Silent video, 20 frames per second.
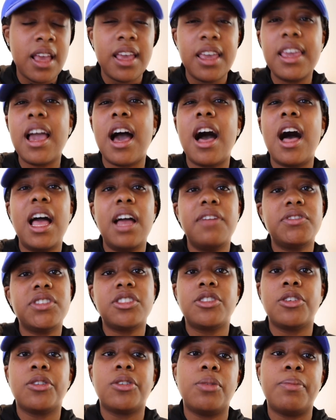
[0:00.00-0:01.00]
Yeah, I'll have to
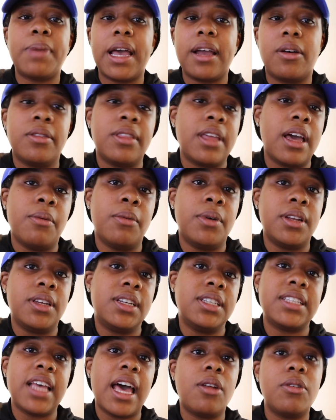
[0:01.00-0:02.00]
circle back on that one
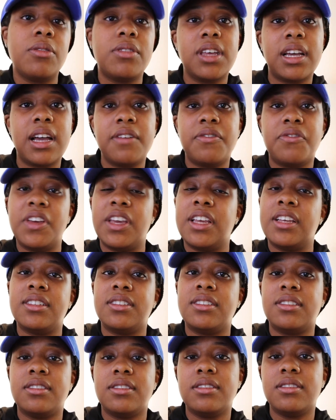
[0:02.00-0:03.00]
because I don't think I've
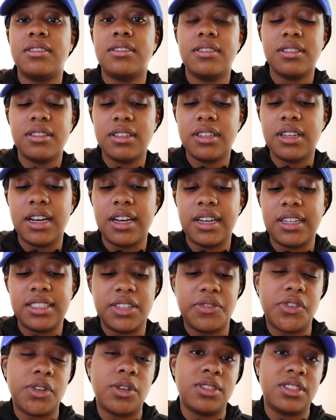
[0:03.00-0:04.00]
faced
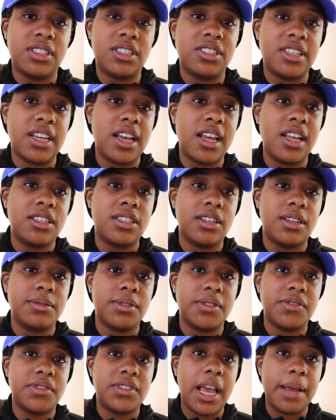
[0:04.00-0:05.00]
difficulties yet in
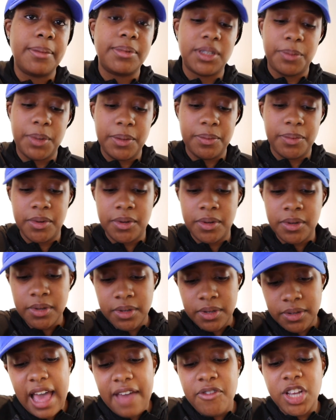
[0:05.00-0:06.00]
terms of types of people.
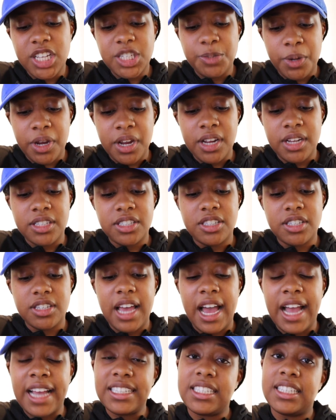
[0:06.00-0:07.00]
Have you
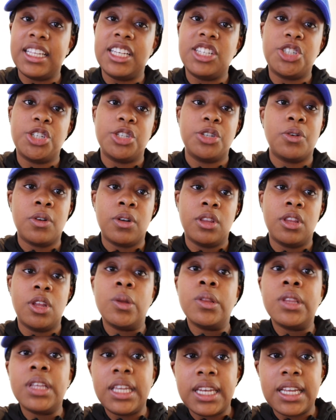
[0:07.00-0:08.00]
experienced isolation or
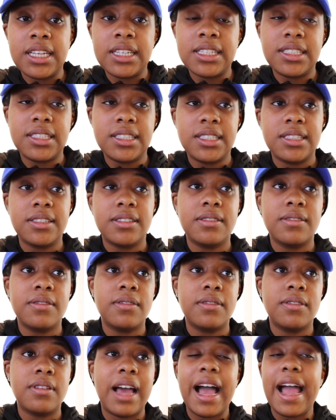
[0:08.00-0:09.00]
loneliness?
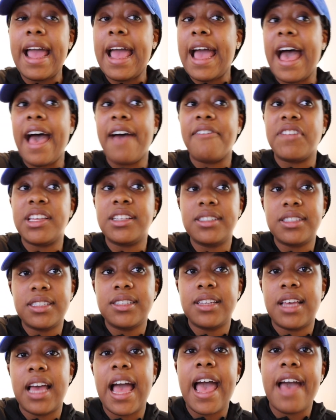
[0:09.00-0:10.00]
I
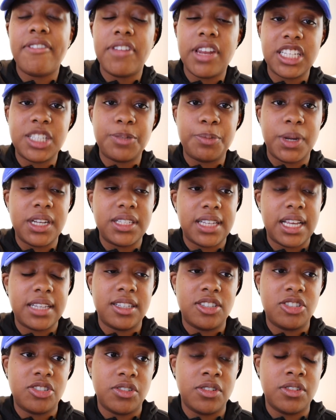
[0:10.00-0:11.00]
haven't experienced
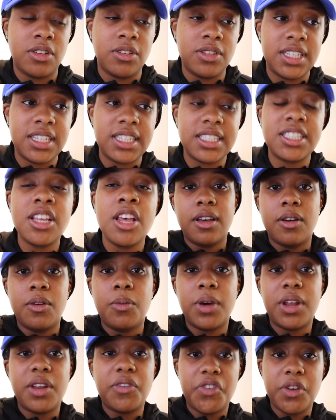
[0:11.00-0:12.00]
isolation or loneliness.
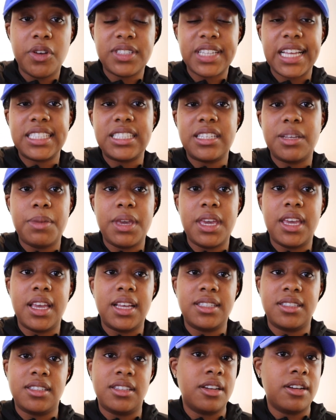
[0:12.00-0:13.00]
What it feels like to me
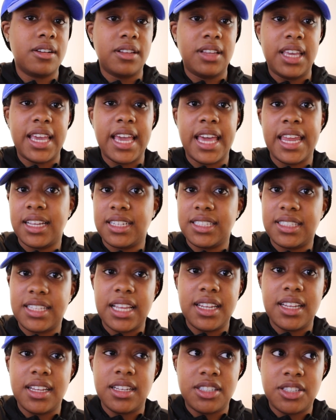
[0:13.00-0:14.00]
is literally an
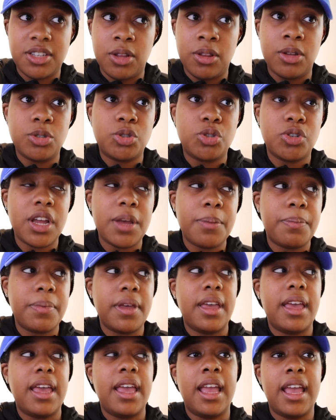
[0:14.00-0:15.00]
extended solo trip.
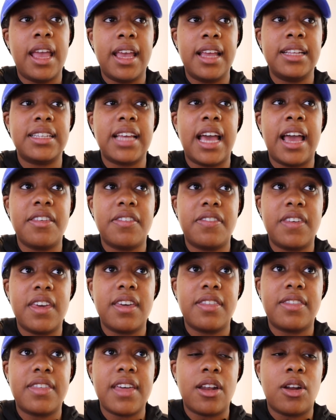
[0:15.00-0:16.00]
And I
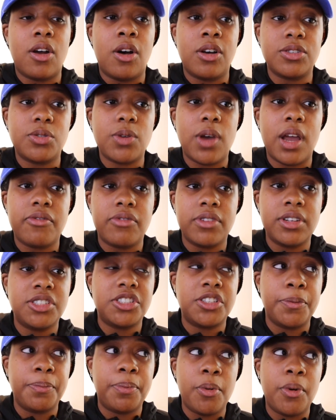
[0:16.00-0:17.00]
think that also I've
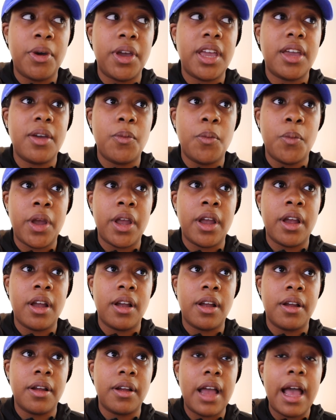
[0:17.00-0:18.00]
reached the point
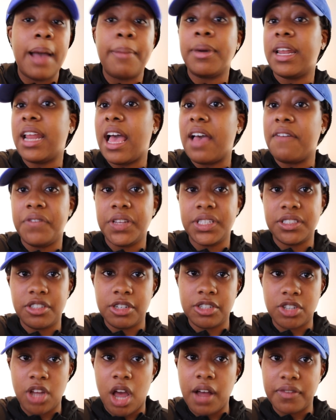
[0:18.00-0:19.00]
where I'm going to have
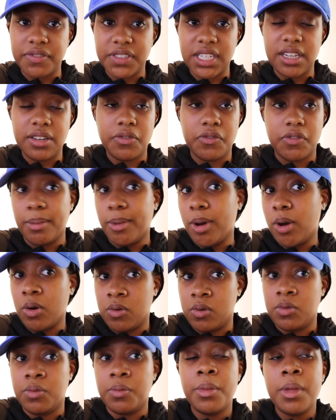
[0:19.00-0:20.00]
visitors often from
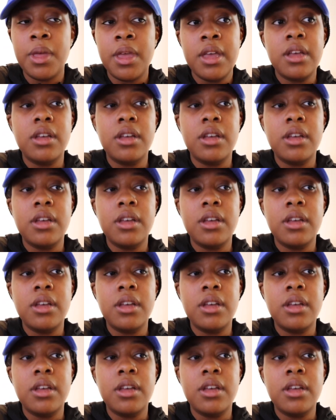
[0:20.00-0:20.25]
home.